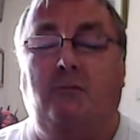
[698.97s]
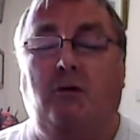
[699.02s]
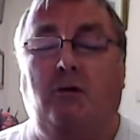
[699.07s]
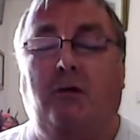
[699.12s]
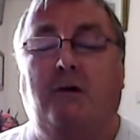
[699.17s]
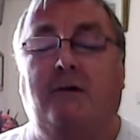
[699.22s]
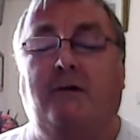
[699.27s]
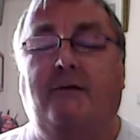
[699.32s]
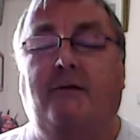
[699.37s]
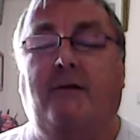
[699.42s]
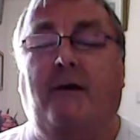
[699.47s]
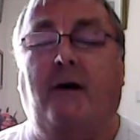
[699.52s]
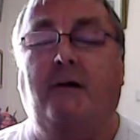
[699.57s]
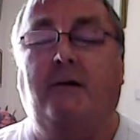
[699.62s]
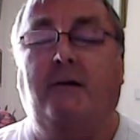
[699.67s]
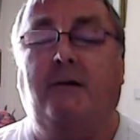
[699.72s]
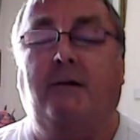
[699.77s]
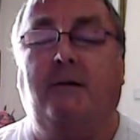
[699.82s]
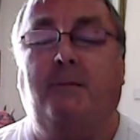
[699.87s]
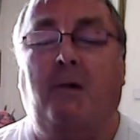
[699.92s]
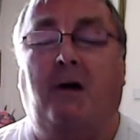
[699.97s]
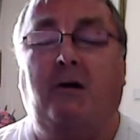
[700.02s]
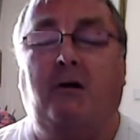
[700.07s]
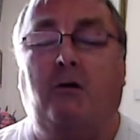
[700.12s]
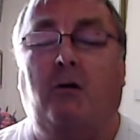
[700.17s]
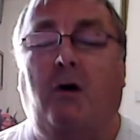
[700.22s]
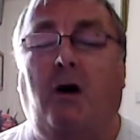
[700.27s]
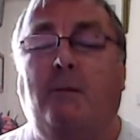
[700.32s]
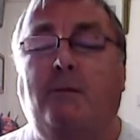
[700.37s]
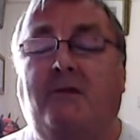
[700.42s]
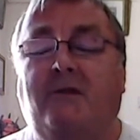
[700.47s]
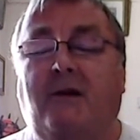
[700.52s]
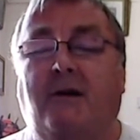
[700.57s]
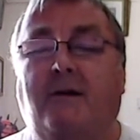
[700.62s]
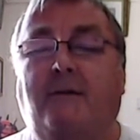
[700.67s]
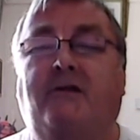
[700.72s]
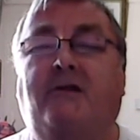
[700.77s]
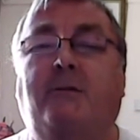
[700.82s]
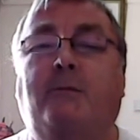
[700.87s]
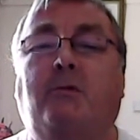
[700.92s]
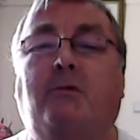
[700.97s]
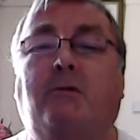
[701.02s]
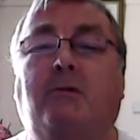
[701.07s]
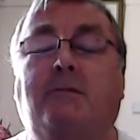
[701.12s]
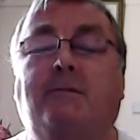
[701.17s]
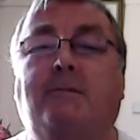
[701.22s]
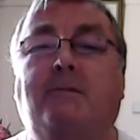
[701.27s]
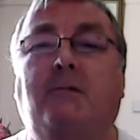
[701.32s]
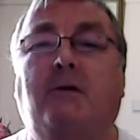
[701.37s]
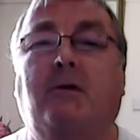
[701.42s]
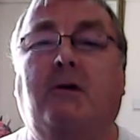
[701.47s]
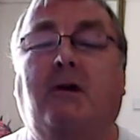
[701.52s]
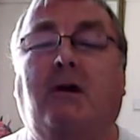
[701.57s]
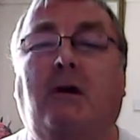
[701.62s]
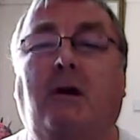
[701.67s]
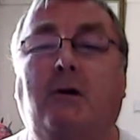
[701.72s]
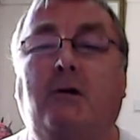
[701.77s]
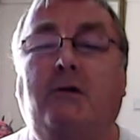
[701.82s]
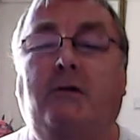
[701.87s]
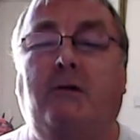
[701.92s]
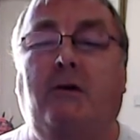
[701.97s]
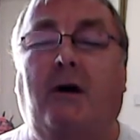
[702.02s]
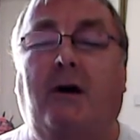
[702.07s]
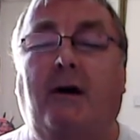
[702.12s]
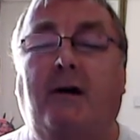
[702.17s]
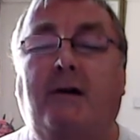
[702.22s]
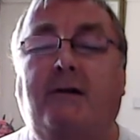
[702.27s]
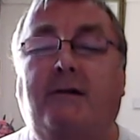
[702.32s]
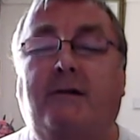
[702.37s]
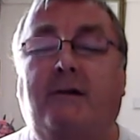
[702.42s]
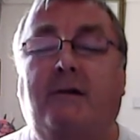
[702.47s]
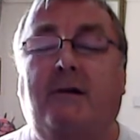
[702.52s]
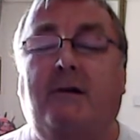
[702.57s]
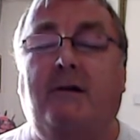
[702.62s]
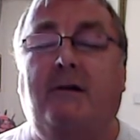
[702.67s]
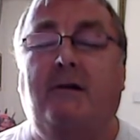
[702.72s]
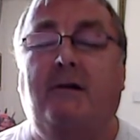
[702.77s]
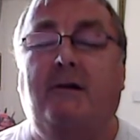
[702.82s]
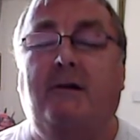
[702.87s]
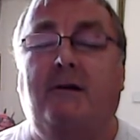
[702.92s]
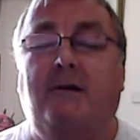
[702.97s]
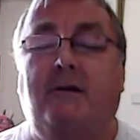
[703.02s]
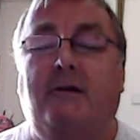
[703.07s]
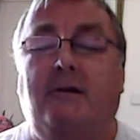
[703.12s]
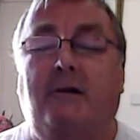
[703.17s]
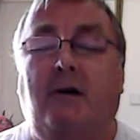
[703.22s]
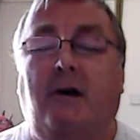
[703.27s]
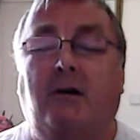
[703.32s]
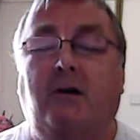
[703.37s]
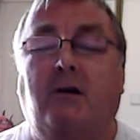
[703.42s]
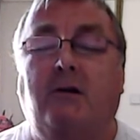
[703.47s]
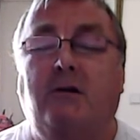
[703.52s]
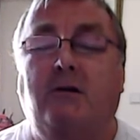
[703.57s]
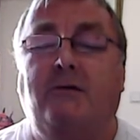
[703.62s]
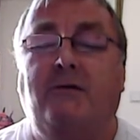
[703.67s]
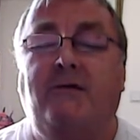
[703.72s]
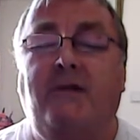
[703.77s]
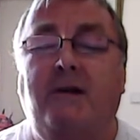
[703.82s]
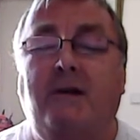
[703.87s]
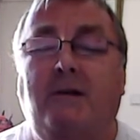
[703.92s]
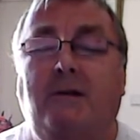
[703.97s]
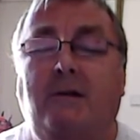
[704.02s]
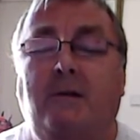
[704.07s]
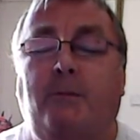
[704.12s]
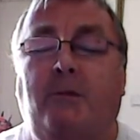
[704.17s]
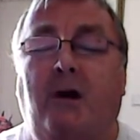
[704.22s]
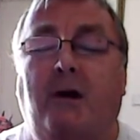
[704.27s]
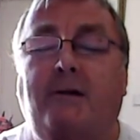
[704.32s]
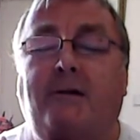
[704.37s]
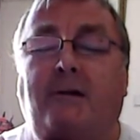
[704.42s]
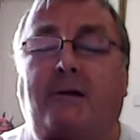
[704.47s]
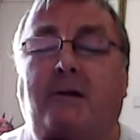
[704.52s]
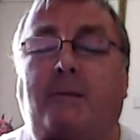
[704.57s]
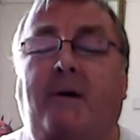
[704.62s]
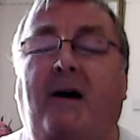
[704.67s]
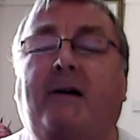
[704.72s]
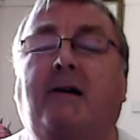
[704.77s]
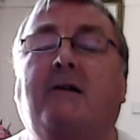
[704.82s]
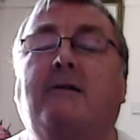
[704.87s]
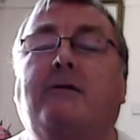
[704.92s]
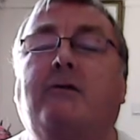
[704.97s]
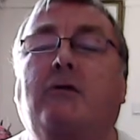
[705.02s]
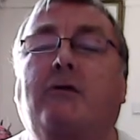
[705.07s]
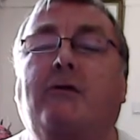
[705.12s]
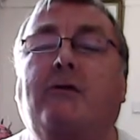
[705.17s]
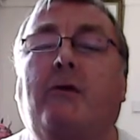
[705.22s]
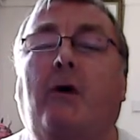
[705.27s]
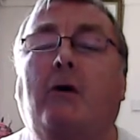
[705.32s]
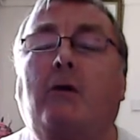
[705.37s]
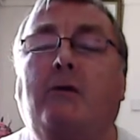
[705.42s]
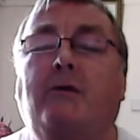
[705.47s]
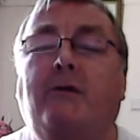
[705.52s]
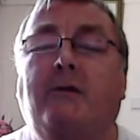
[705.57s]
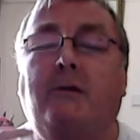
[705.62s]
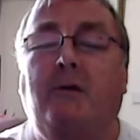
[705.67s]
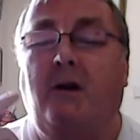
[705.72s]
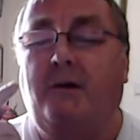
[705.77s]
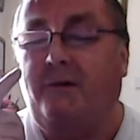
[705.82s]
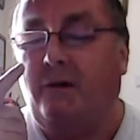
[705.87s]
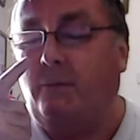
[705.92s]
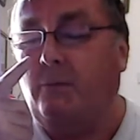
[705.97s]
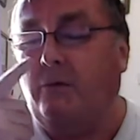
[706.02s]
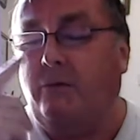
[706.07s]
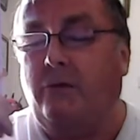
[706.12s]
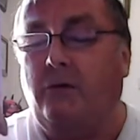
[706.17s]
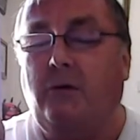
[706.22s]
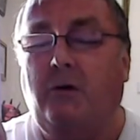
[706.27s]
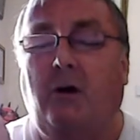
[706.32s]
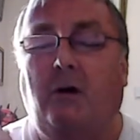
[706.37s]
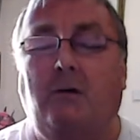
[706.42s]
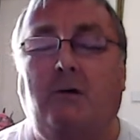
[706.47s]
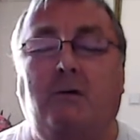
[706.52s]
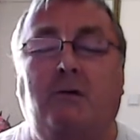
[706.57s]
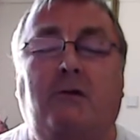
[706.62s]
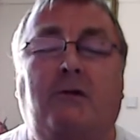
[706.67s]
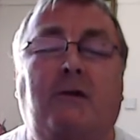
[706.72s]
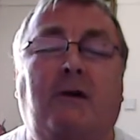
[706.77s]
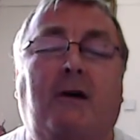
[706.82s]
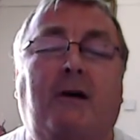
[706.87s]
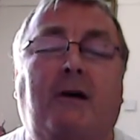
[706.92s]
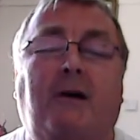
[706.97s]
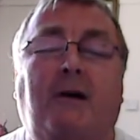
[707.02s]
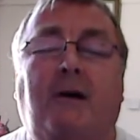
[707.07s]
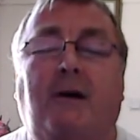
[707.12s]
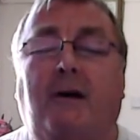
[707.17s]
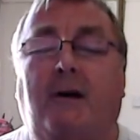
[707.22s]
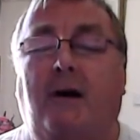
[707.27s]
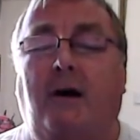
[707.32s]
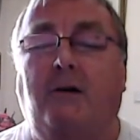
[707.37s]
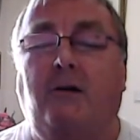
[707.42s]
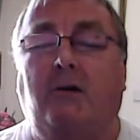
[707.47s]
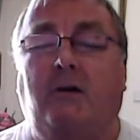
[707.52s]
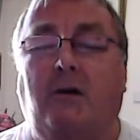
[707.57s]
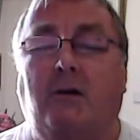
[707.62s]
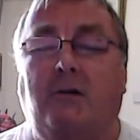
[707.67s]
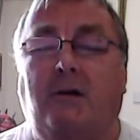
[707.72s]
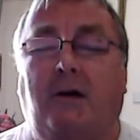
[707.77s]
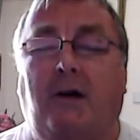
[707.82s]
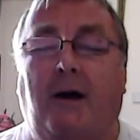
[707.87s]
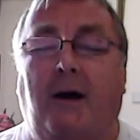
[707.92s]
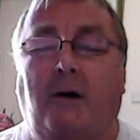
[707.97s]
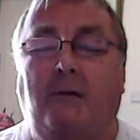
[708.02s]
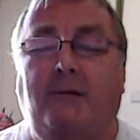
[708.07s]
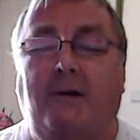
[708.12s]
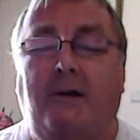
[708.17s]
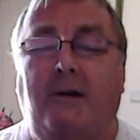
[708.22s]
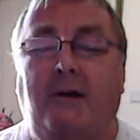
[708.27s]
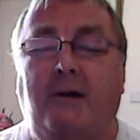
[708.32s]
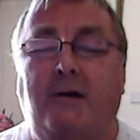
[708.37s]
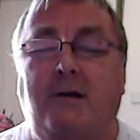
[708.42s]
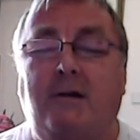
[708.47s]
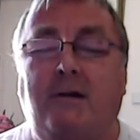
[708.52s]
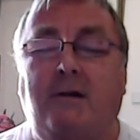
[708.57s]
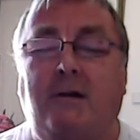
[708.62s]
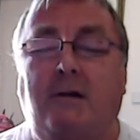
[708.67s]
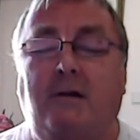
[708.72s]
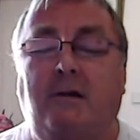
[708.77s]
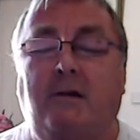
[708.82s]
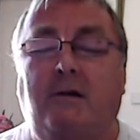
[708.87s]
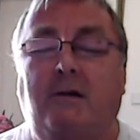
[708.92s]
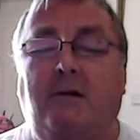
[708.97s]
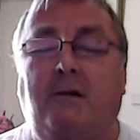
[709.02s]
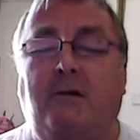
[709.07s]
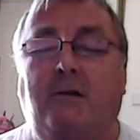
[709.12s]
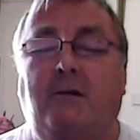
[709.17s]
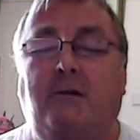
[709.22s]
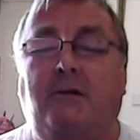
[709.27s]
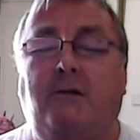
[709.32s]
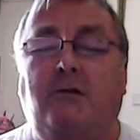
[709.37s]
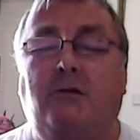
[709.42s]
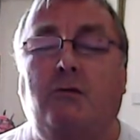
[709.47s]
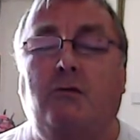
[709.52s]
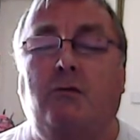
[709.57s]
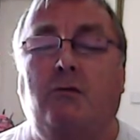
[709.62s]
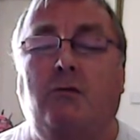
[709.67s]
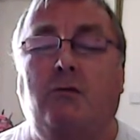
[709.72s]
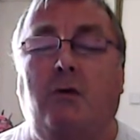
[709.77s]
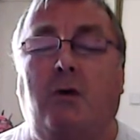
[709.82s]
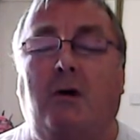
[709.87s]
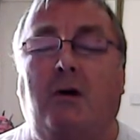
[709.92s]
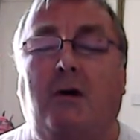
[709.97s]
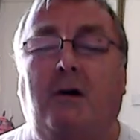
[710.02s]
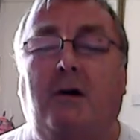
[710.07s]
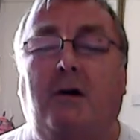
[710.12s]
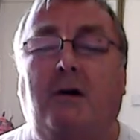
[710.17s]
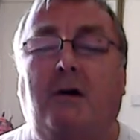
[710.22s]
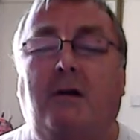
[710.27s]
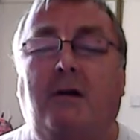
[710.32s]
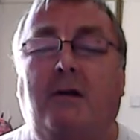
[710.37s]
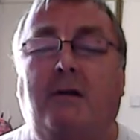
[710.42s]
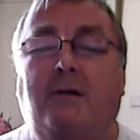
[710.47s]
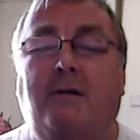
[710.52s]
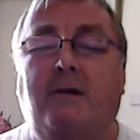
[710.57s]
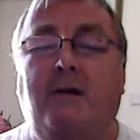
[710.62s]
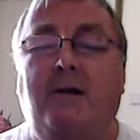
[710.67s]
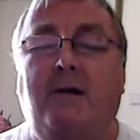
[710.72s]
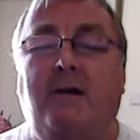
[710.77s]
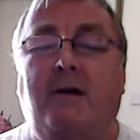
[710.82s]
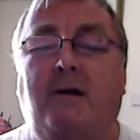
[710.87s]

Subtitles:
You're going to make your arms comfortable. You're going to close your eyes. I'm going to feel the breath on the back of your throat and the tip of your nose. And you're going to count in, 2, 3,